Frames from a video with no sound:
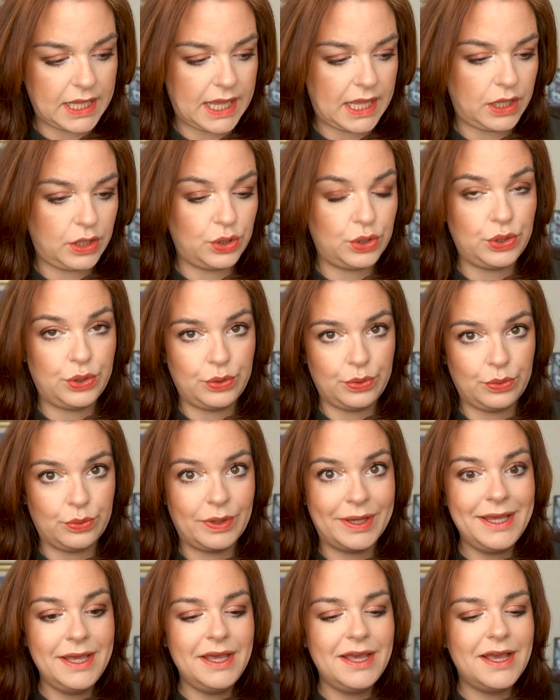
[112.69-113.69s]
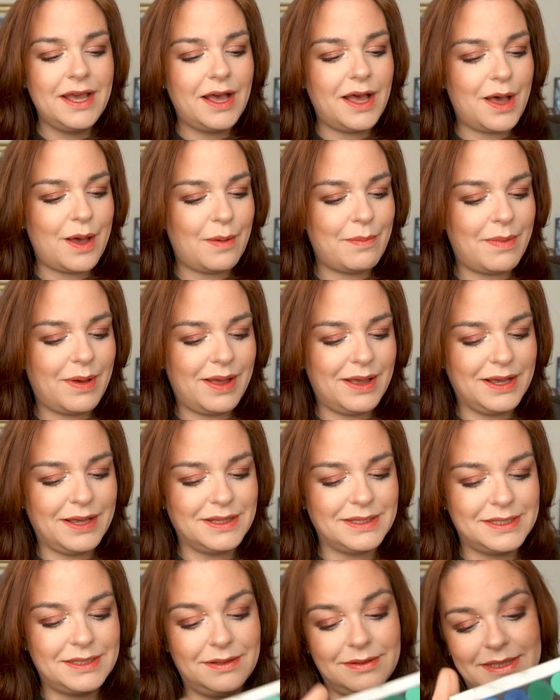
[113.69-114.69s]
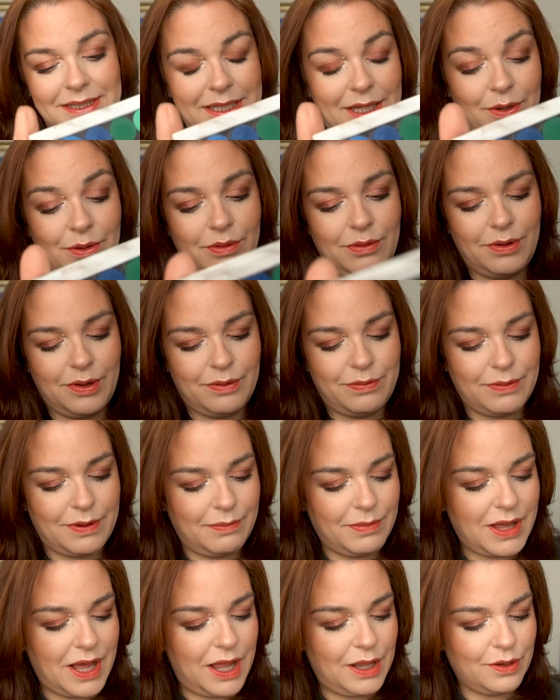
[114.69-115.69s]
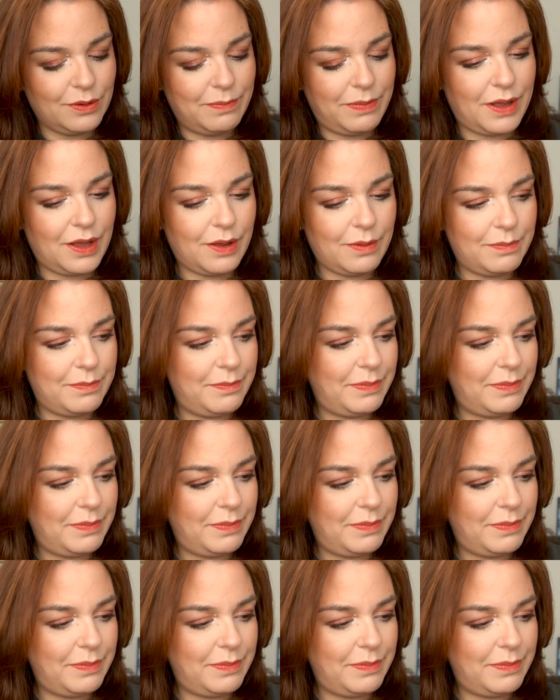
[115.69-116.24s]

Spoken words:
a new single from Colourpop.